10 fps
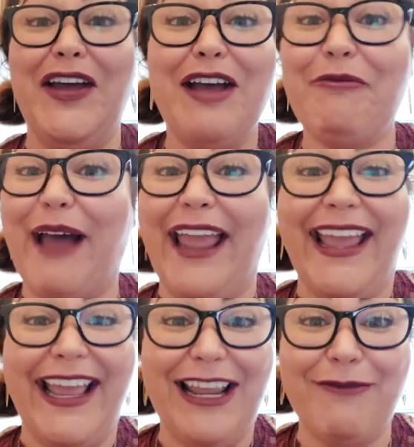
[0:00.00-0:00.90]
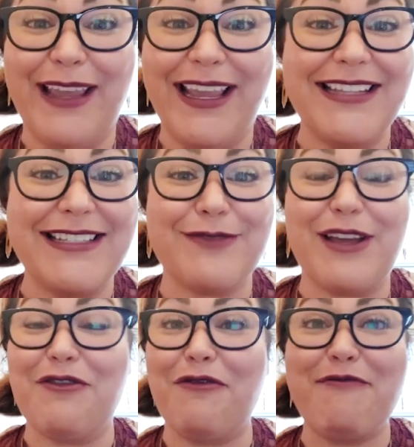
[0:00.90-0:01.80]
by any means.
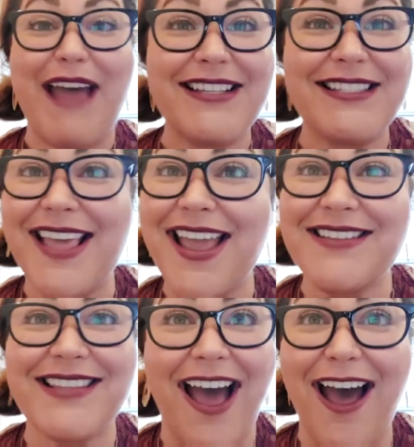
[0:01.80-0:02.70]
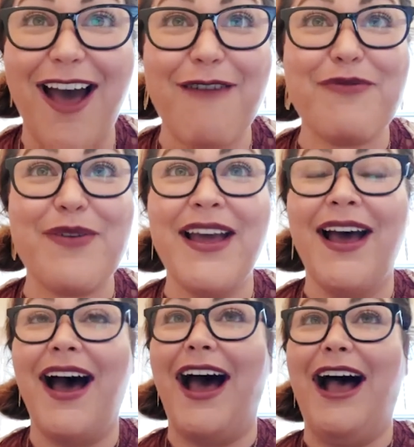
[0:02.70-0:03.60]
We will mess things
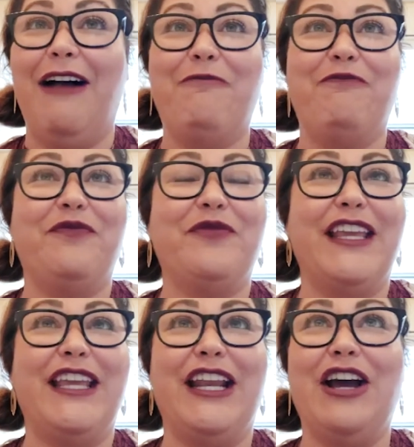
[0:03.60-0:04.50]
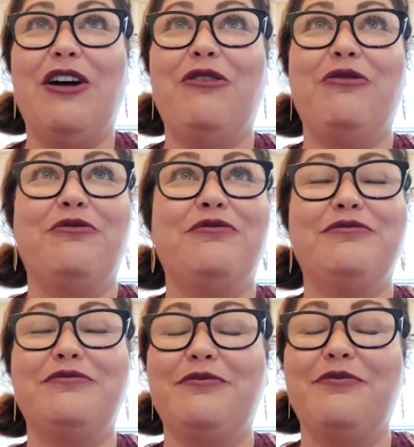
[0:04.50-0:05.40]
up, you know,
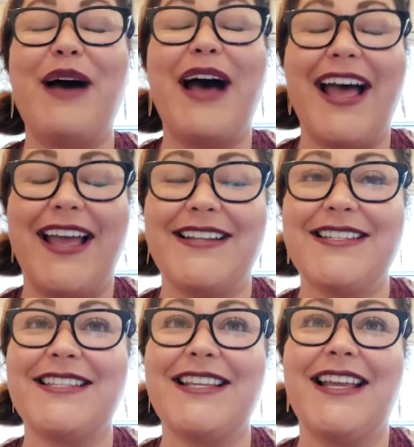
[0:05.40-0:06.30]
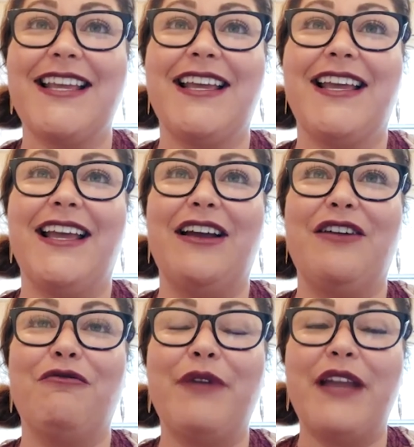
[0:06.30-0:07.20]
but
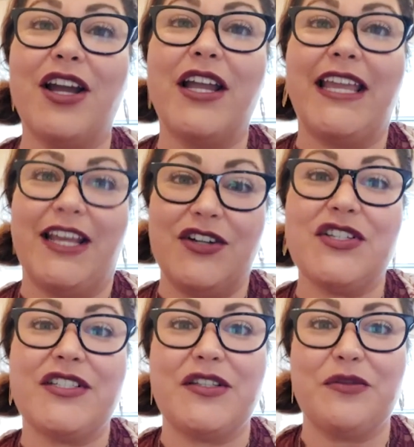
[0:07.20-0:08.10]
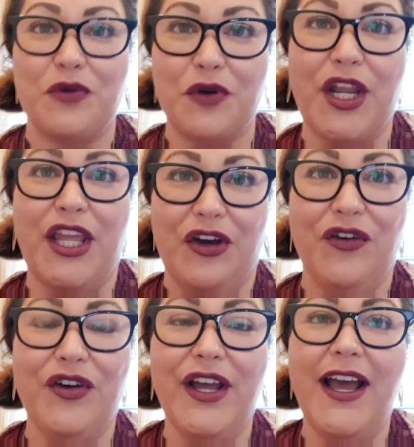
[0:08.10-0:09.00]
we are here to support you.
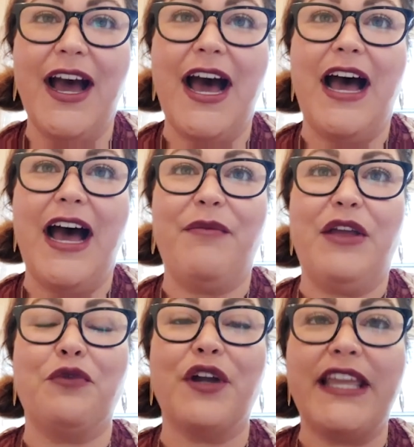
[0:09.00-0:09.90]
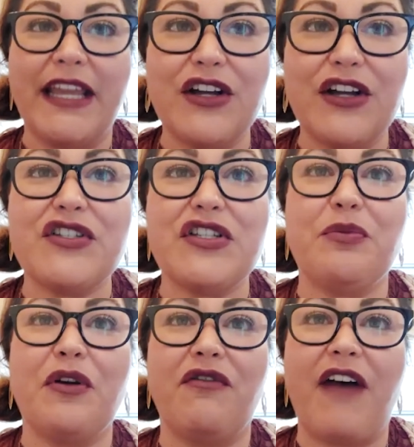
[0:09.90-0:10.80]
And we're here to
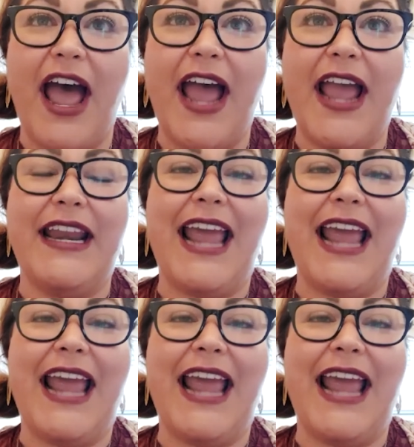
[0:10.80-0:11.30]
provide